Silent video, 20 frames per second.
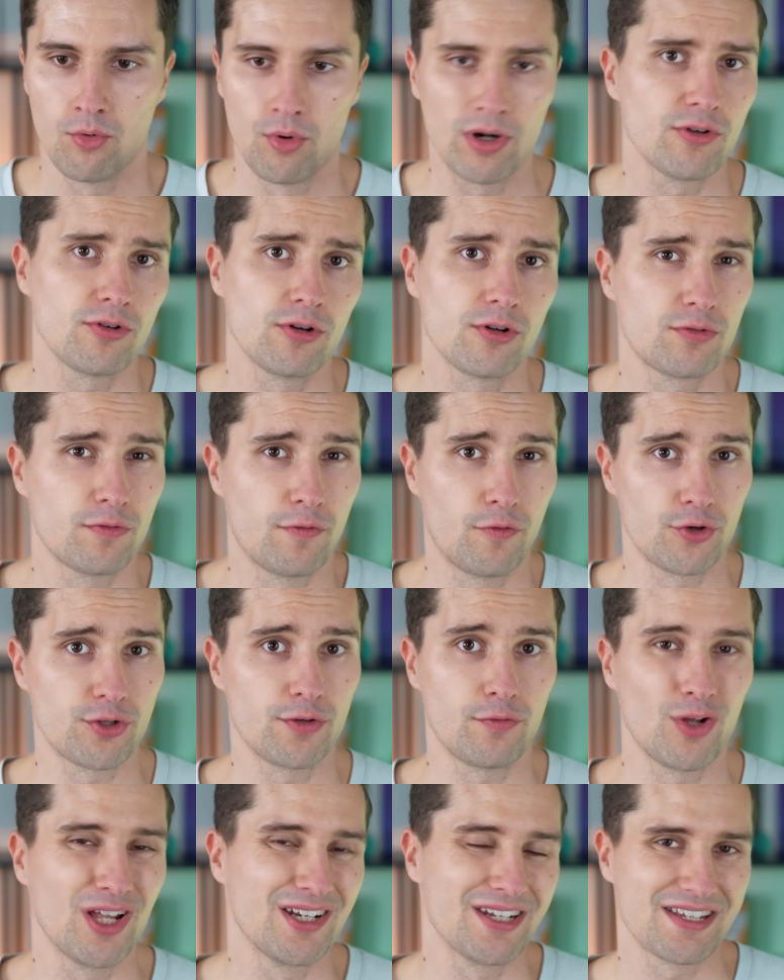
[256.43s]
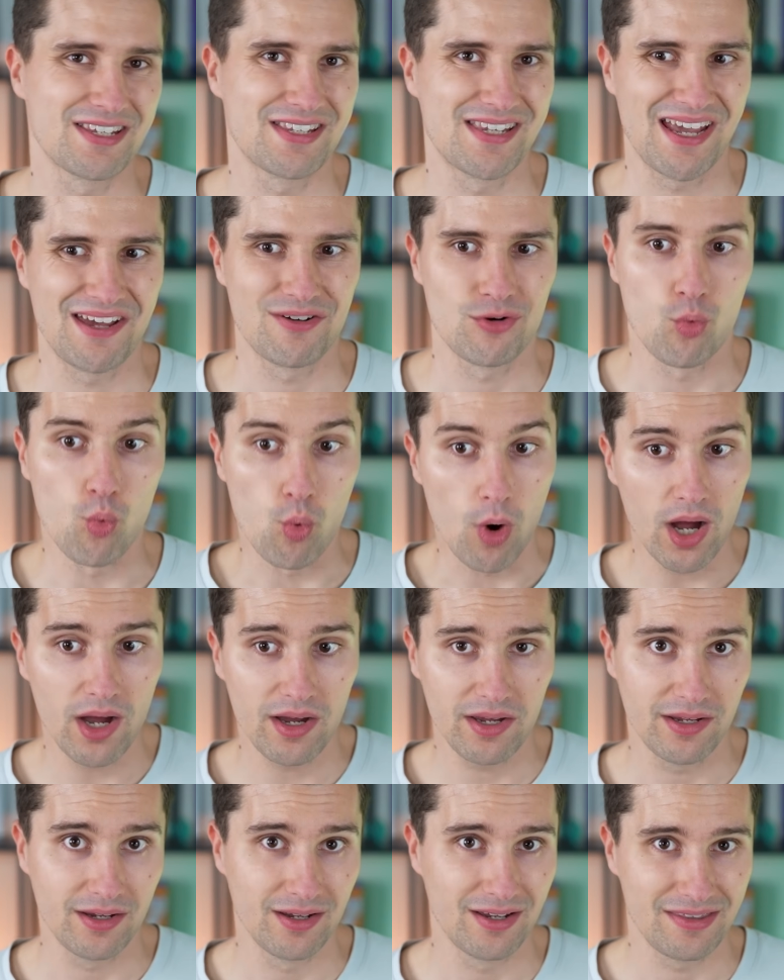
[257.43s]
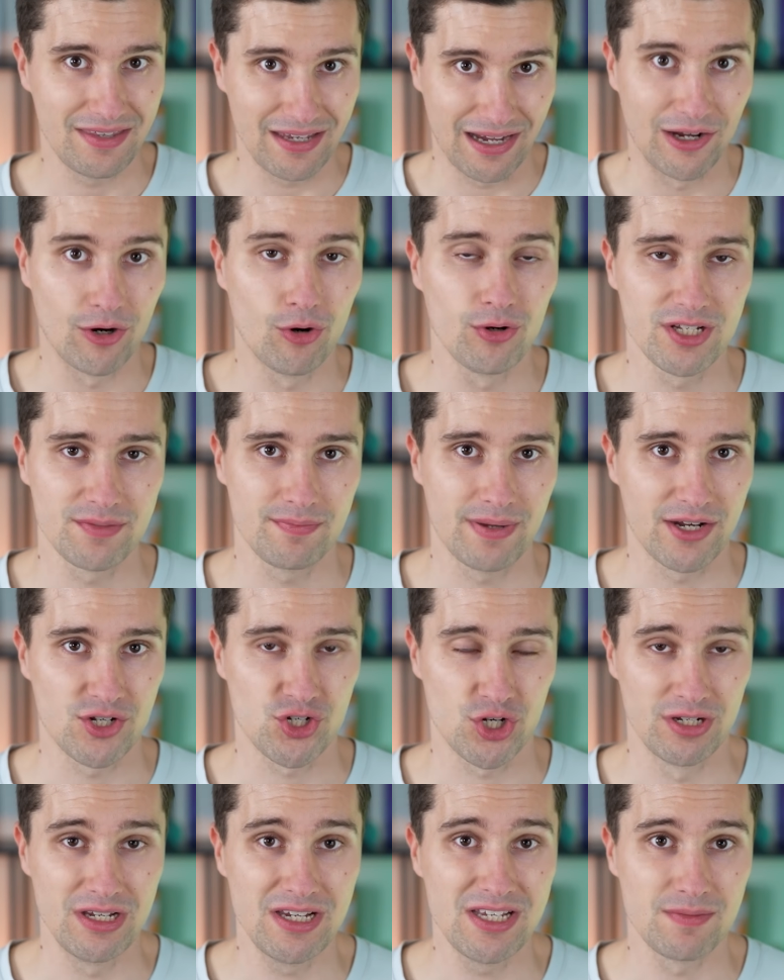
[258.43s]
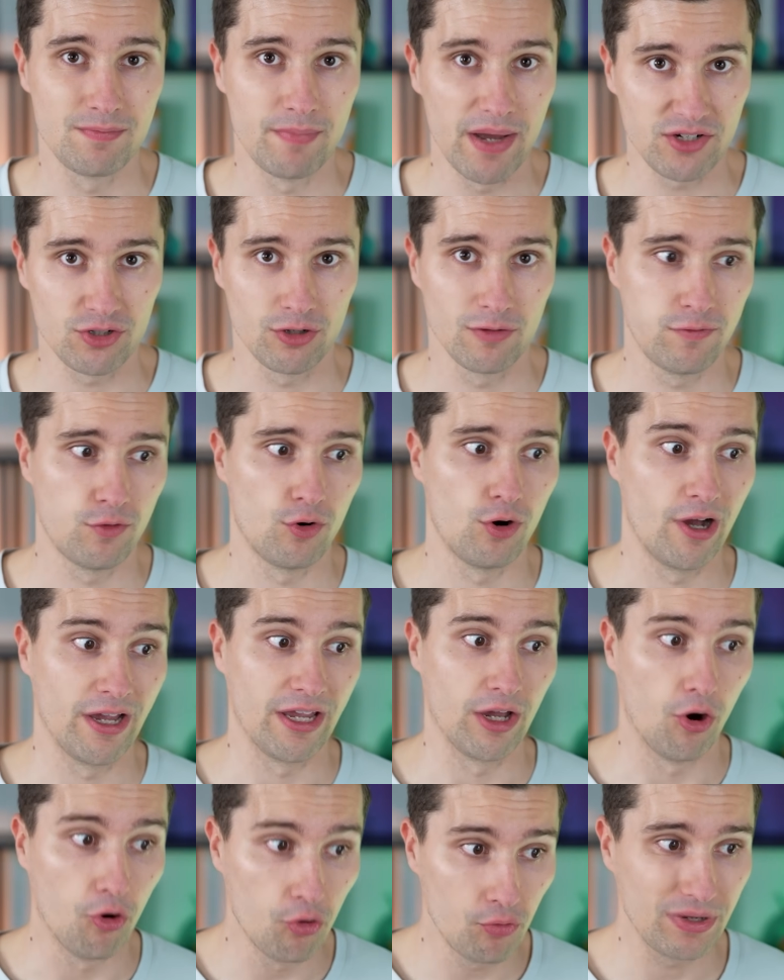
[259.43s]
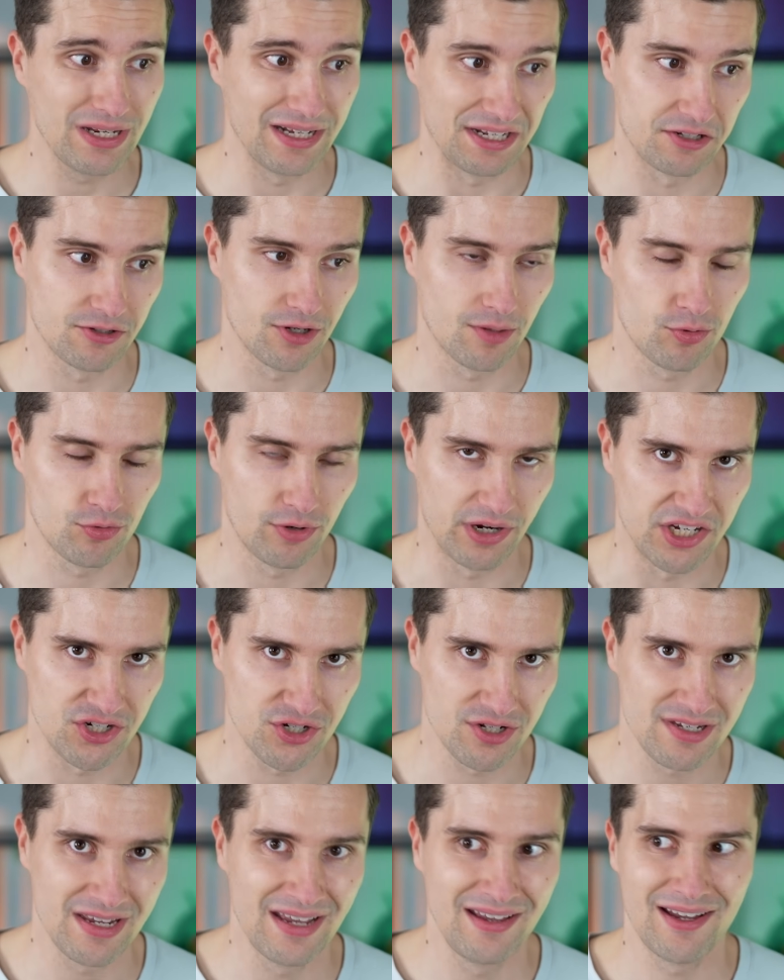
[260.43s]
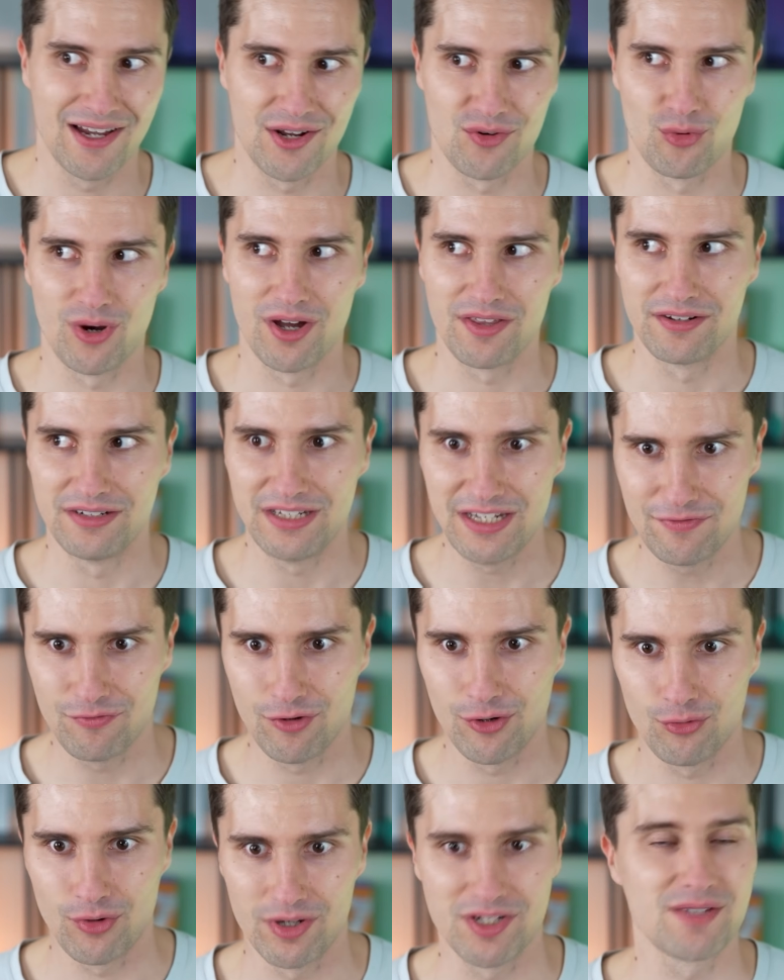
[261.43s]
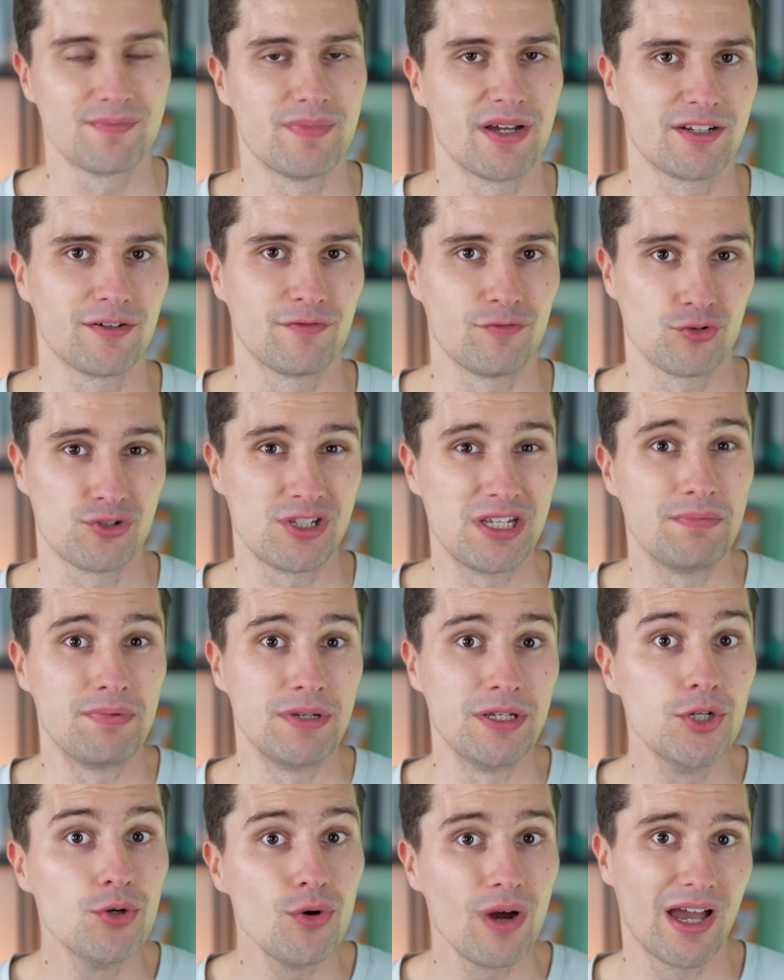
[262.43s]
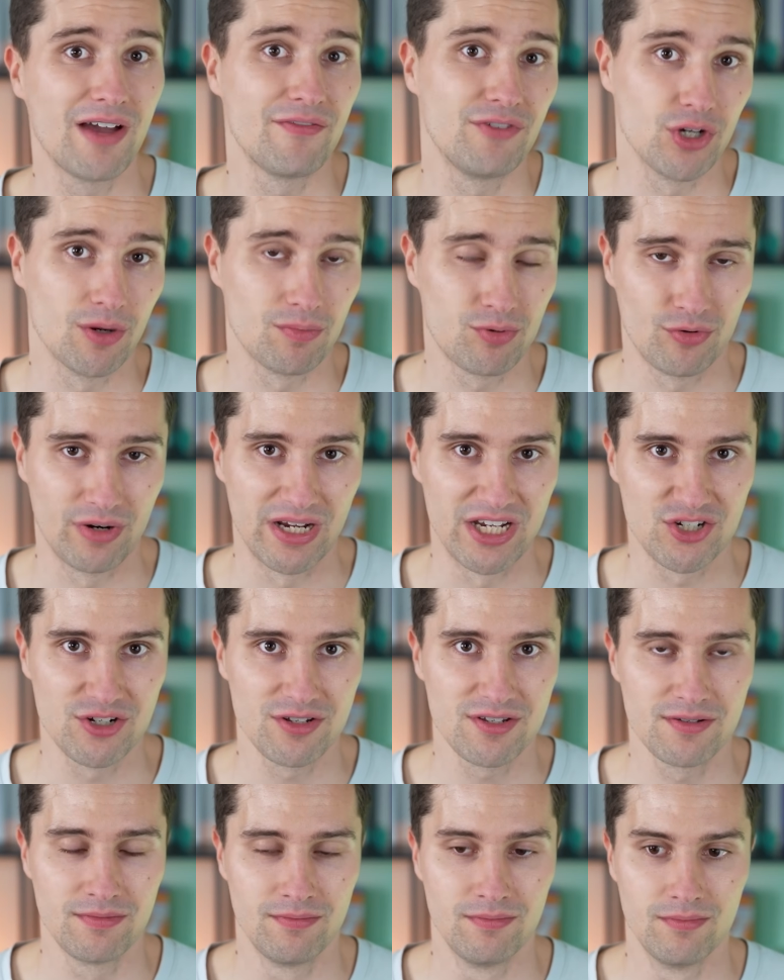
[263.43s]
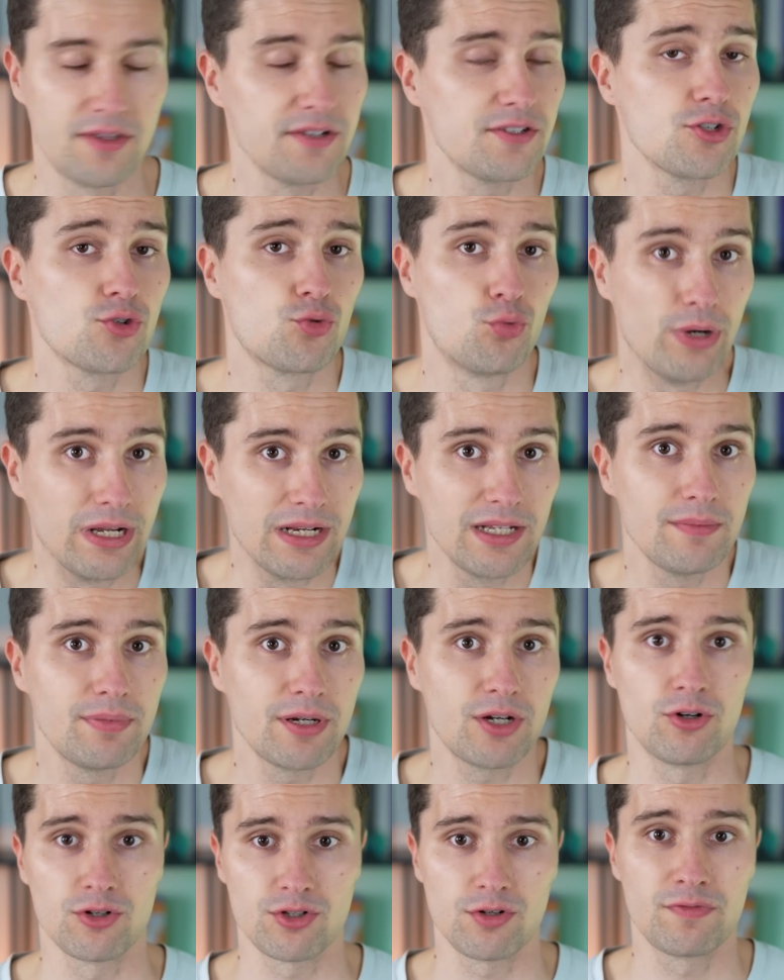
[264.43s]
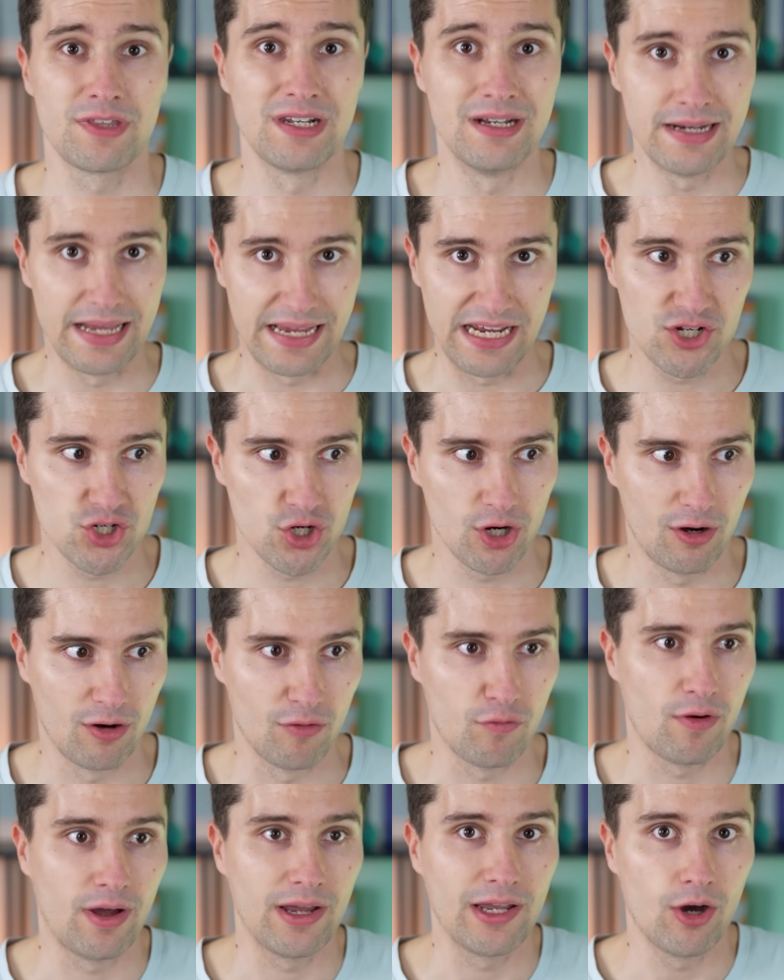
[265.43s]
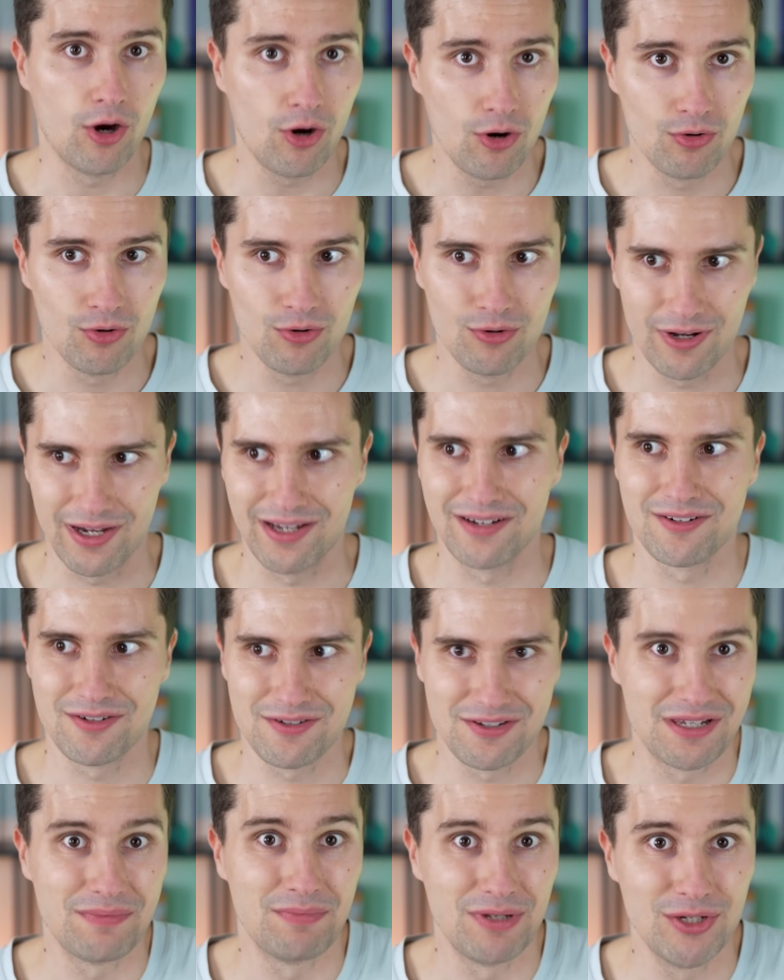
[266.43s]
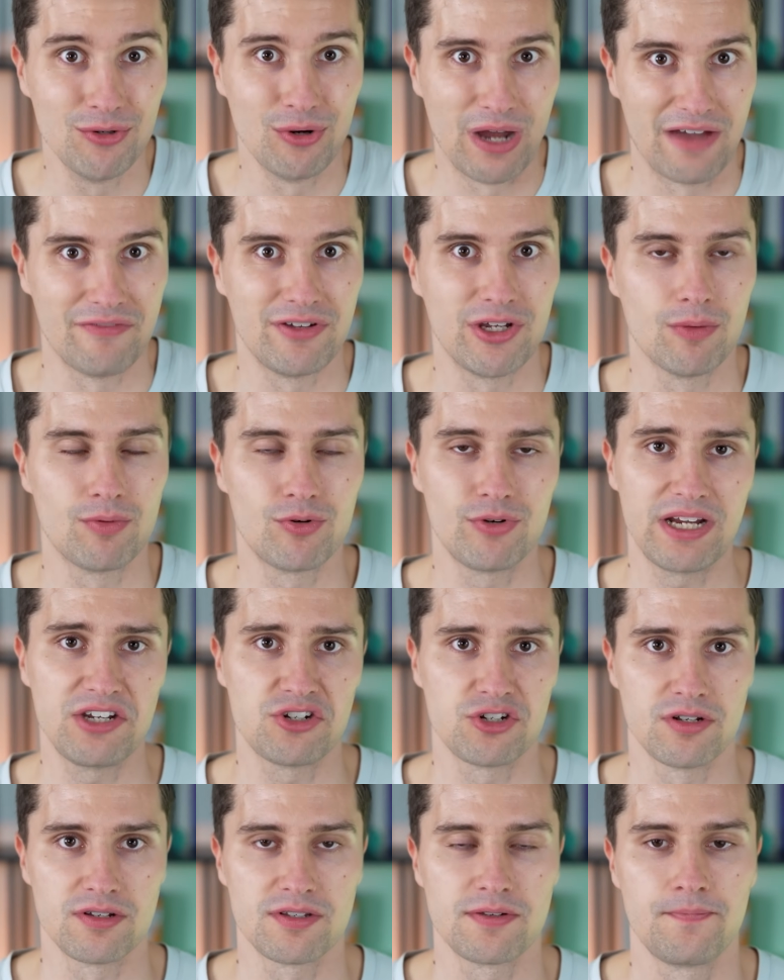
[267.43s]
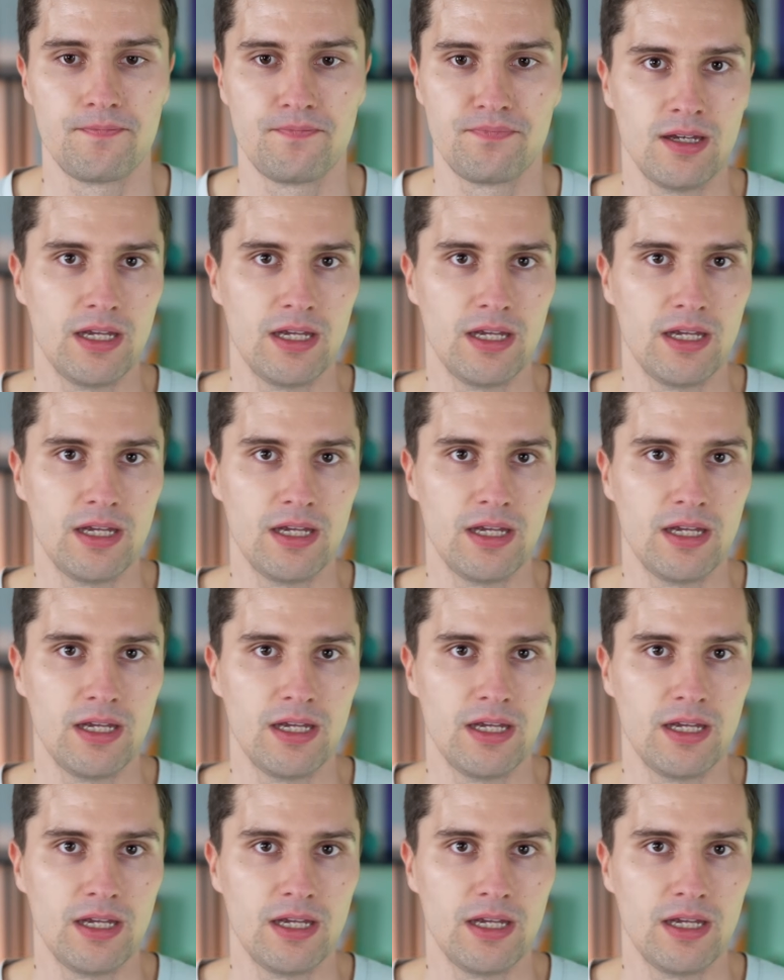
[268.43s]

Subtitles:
Well, in order to first of all understand why the IO dispatcher is better for IO-related operations and why the default one is better for CPU-heavy operations, this is really because of the nature of IO and CPU-heavy operations.